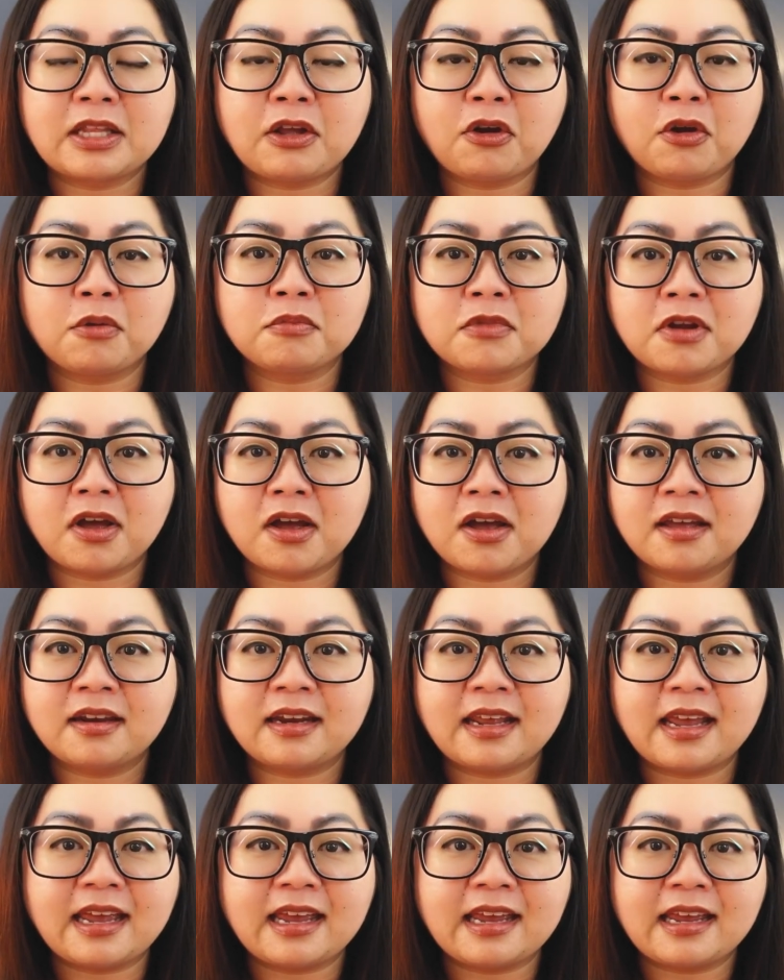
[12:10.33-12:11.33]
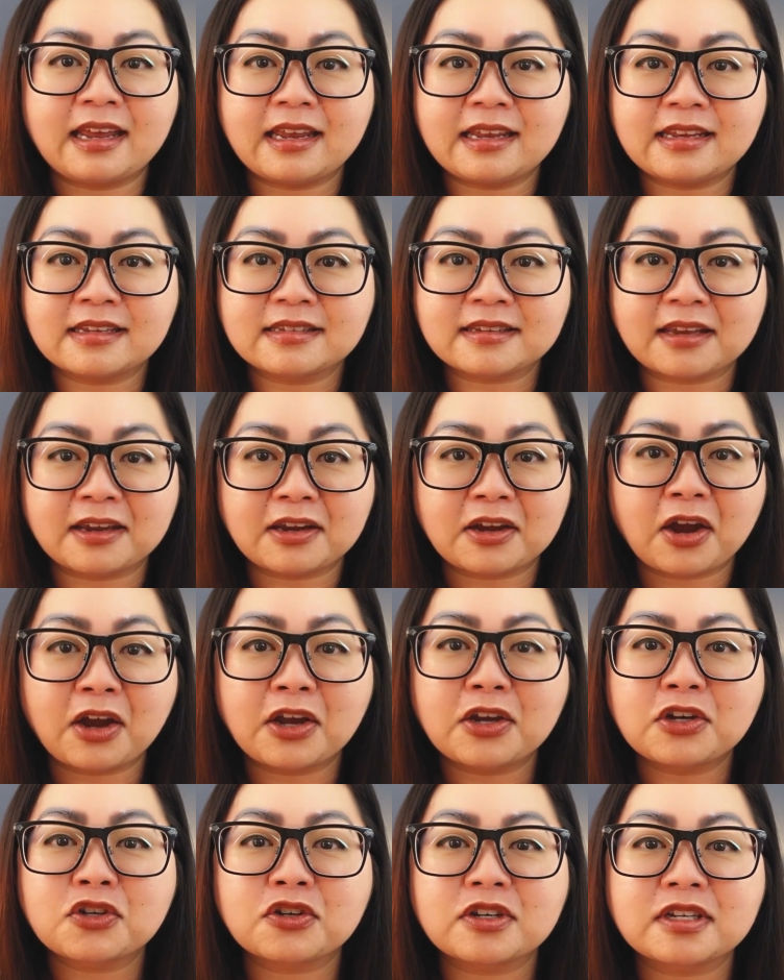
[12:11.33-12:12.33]
Now, I'm not a
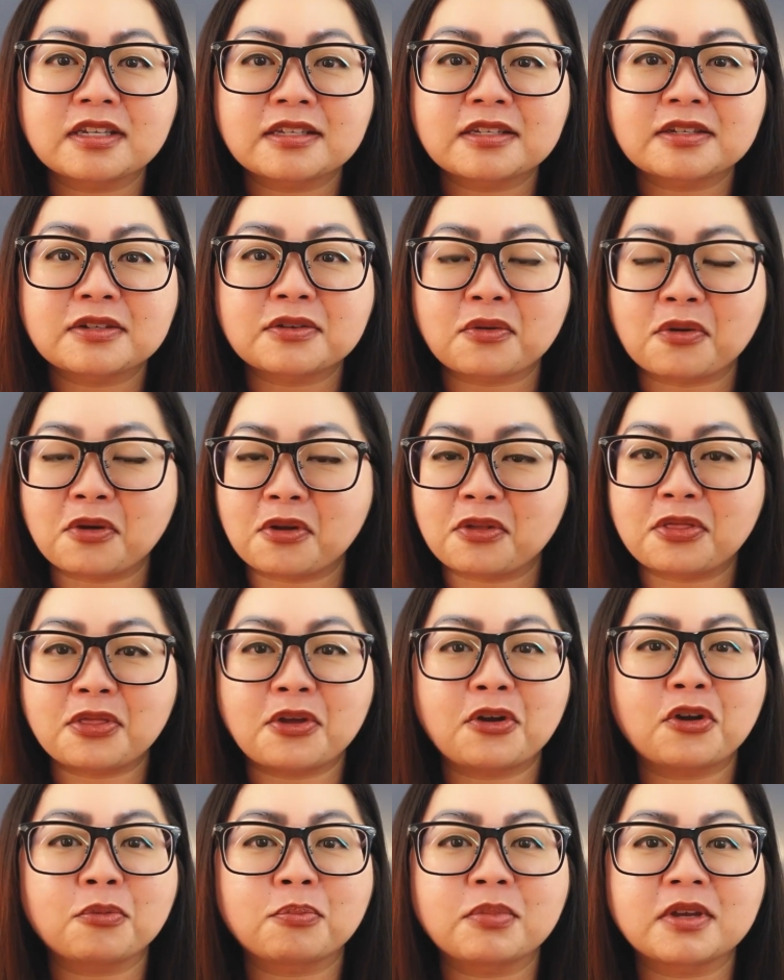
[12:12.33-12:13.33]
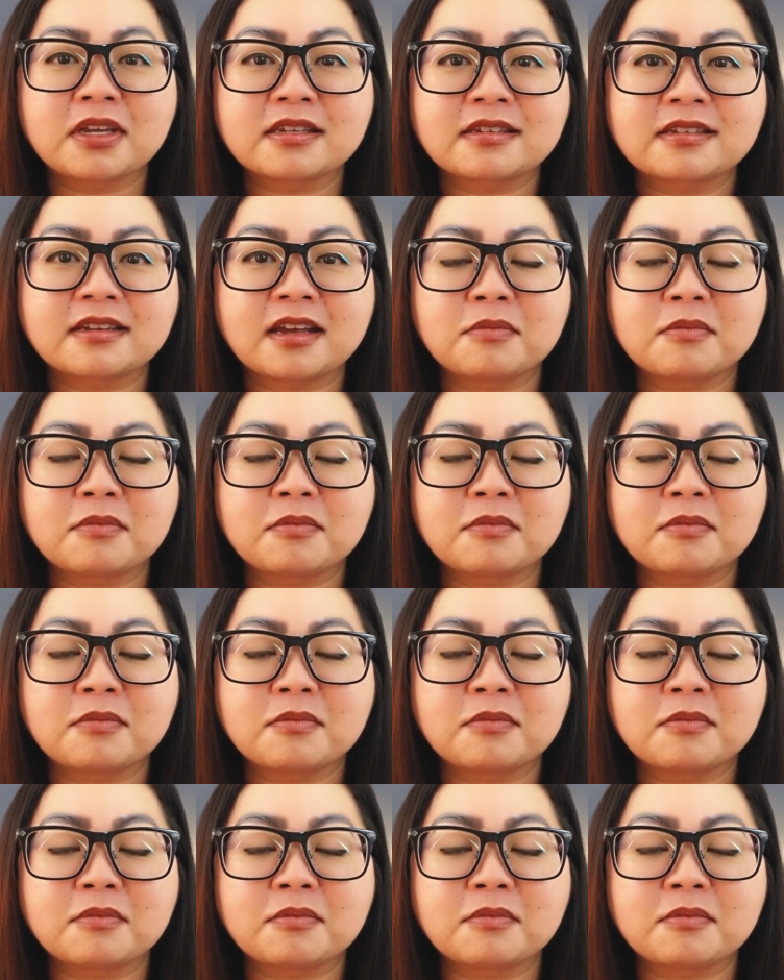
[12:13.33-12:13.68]
psychiatrist or a therapist.